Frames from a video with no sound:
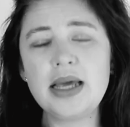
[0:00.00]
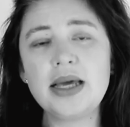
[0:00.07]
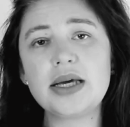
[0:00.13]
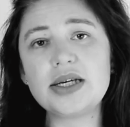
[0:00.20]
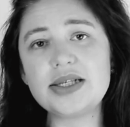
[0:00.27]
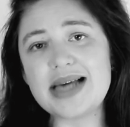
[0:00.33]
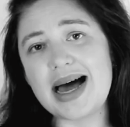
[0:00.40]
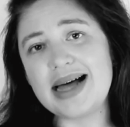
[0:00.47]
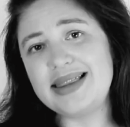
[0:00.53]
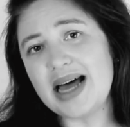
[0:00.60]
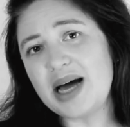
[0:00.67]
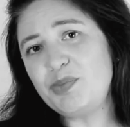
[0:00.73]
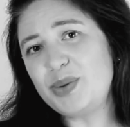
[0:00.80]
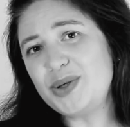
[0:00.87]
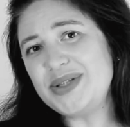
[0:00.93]
Because at
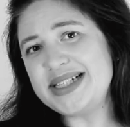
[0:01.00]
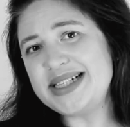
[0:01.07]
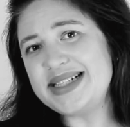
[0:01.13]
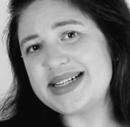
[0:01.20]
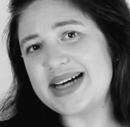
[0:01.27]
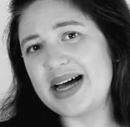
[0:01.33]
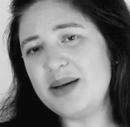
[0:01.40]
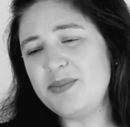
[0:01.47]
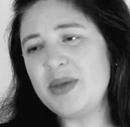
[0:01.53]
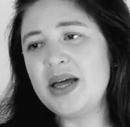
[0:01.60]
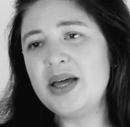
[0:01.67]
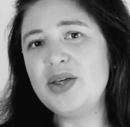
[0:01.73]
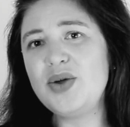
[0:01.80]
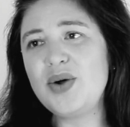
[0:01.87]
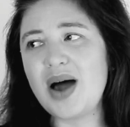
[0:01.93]
that point in time,
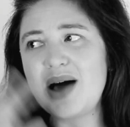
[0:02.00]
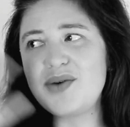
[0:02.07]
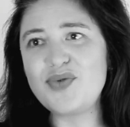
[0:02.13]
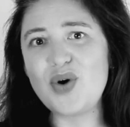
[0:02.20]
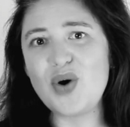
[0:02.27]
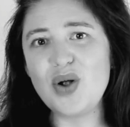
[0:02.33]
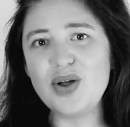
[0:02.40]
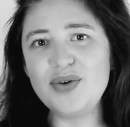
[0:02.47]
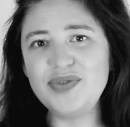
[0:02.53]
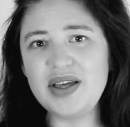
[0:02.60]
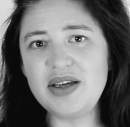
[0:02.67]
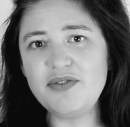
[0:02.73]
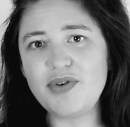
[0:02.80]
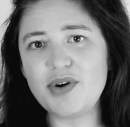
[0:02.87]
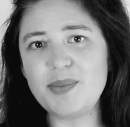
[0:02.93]
you have all of
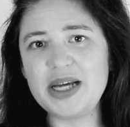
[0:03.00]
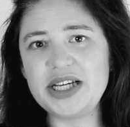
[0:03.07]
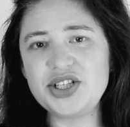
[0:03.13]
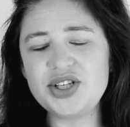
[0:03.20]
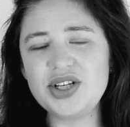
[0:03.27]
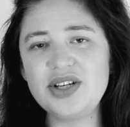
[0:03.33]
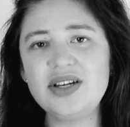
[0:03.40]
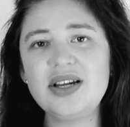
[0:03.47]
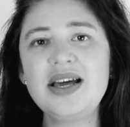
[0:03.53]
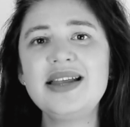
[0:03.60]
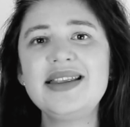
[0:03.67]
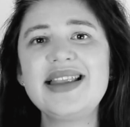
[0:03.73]
the information